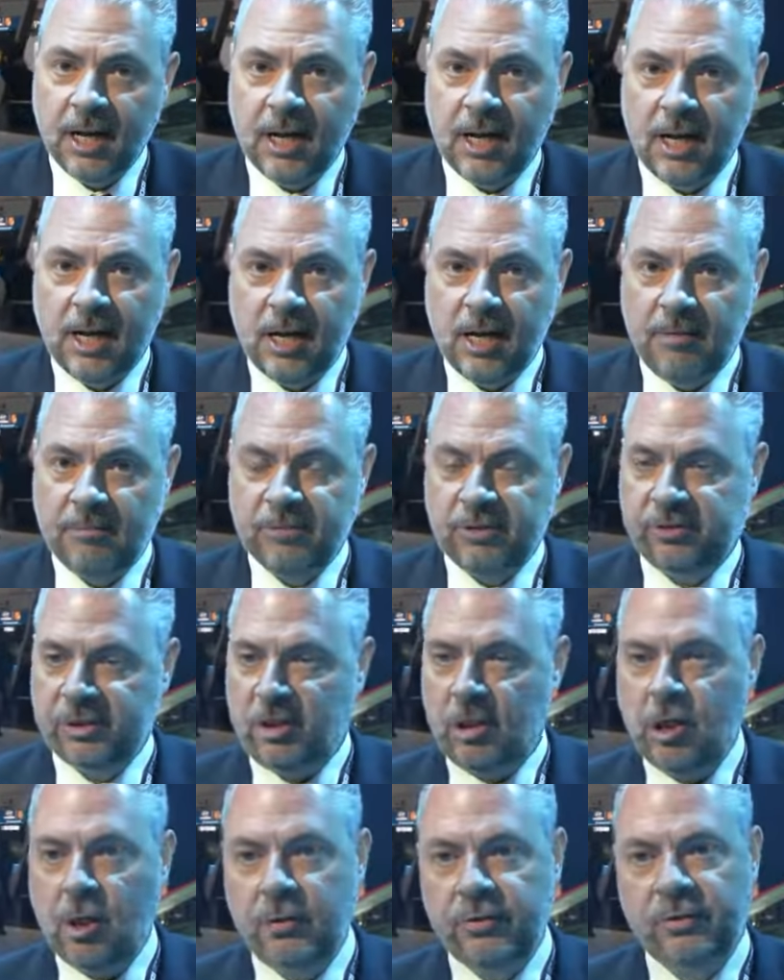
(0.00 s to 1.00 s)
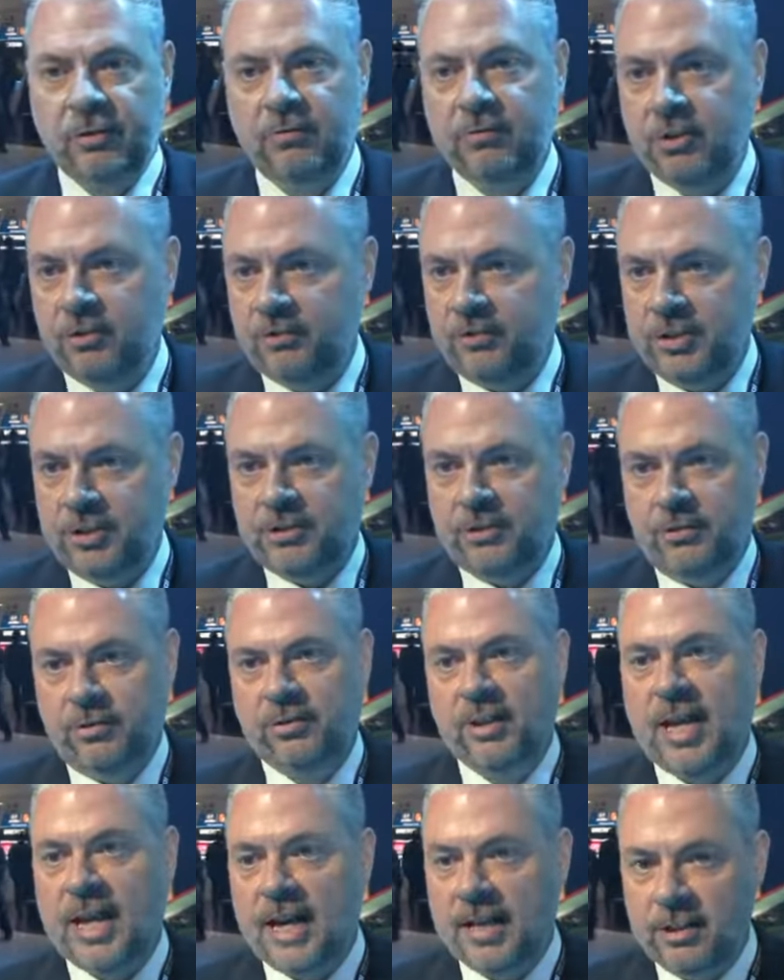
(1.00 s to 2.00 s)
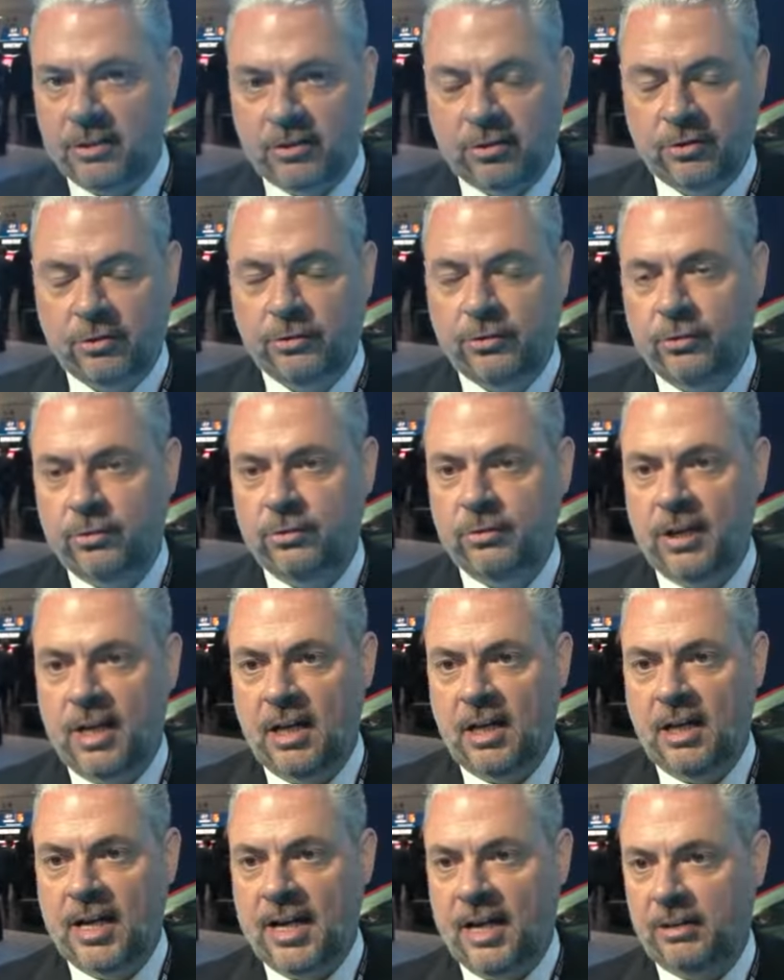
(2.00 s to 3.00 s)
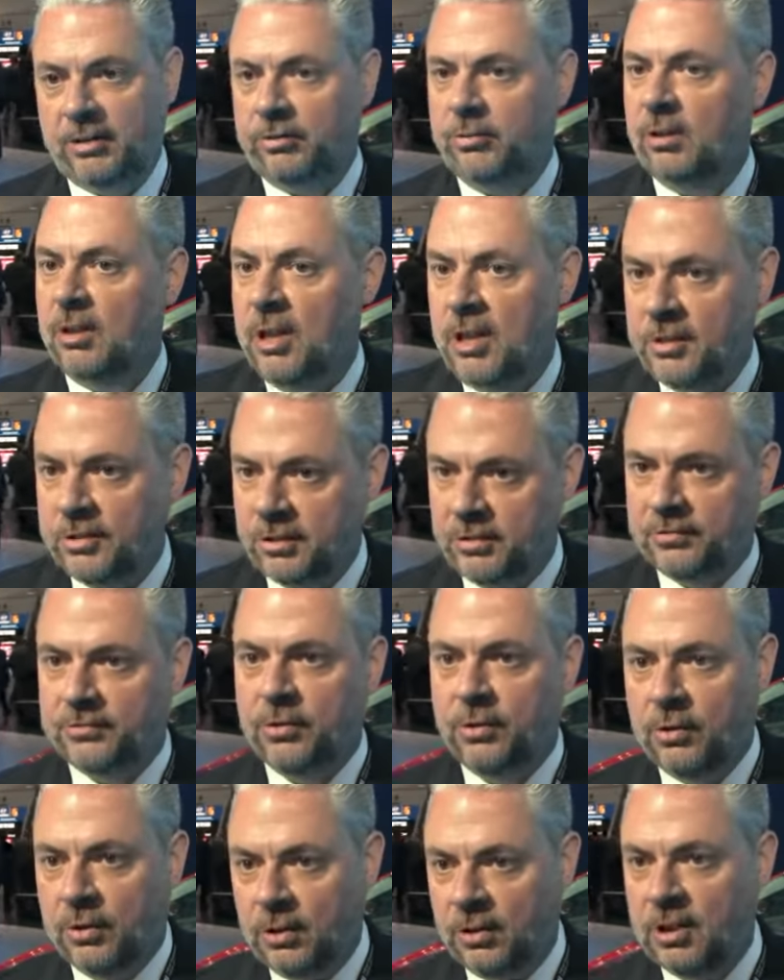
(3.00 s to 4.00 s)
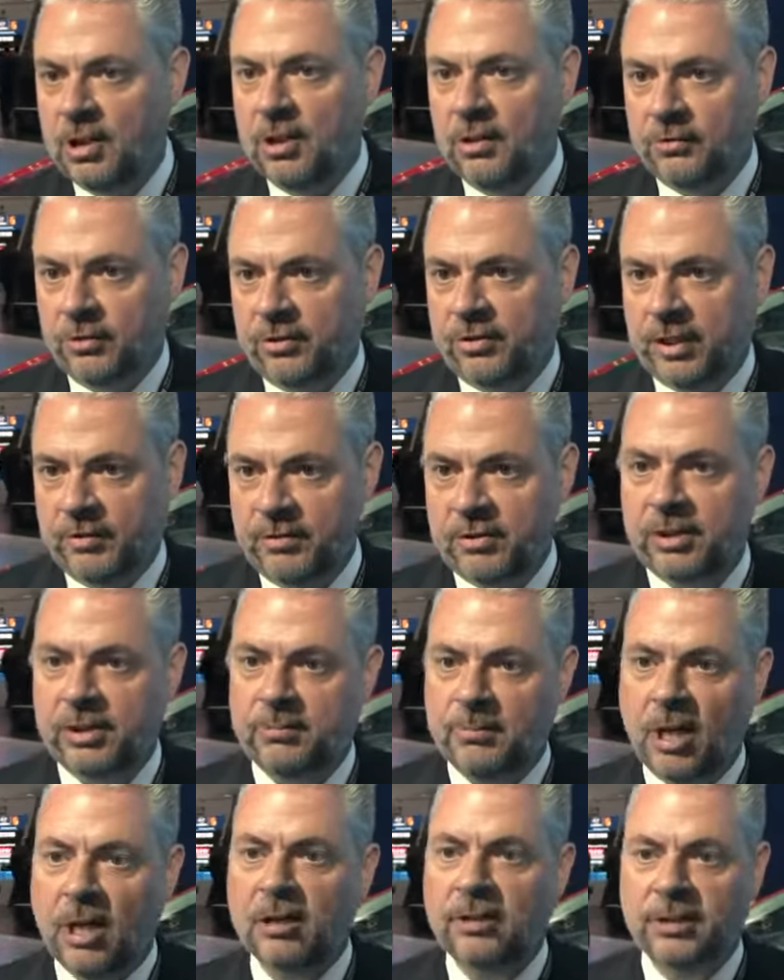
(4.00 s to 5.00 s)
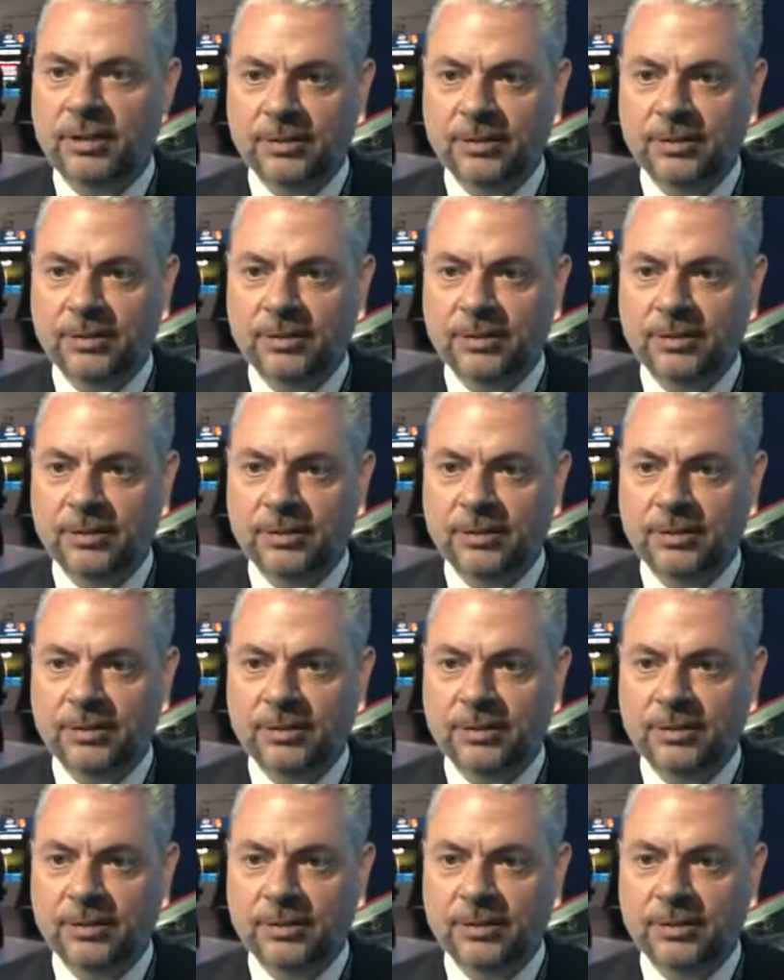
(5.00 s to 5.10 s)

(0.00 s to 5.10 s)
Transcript: Um, just a host of new features features added to uh, added to Elantra for for 17 model